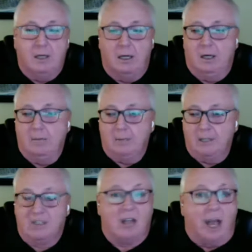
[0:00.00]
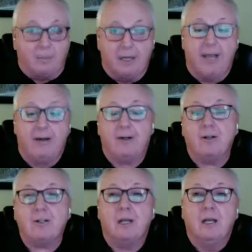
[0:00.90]
assignment
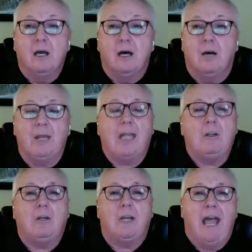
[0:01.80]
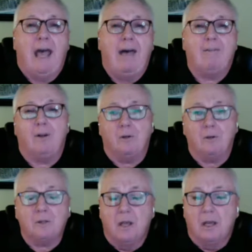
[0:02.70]
editors. And you can have
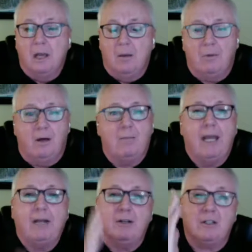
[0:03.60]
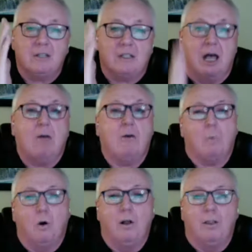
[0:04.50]
those, but man, there's a solid
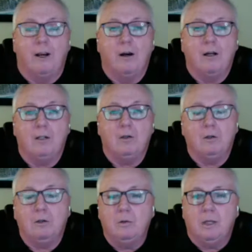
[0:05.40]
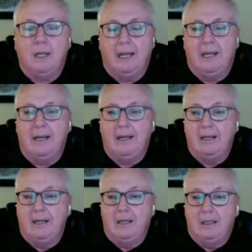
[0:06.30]
wall there. You can't
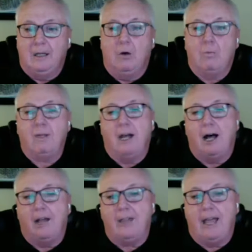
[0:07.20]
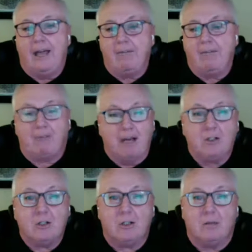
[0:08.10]
go beyond that
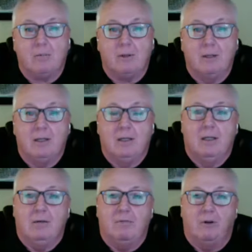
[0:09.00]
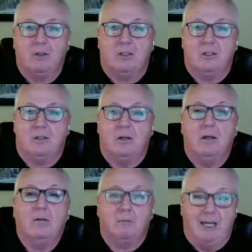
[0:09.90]
friendship versus
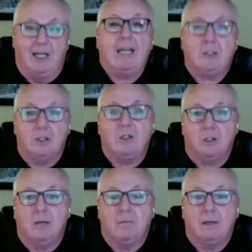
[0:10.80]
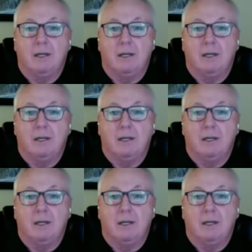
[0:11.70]
the relationship.